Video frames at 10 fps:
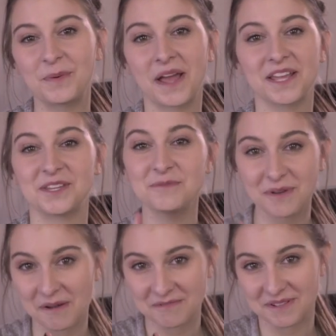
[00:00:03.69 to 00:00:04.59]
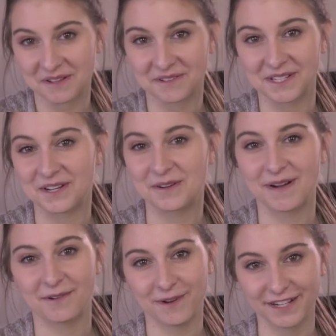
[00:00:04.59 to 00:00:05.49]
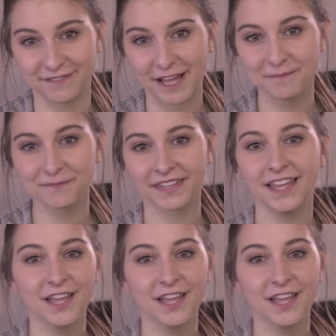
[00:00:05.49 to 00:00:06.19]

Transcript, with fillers: but you probably only know about one of them.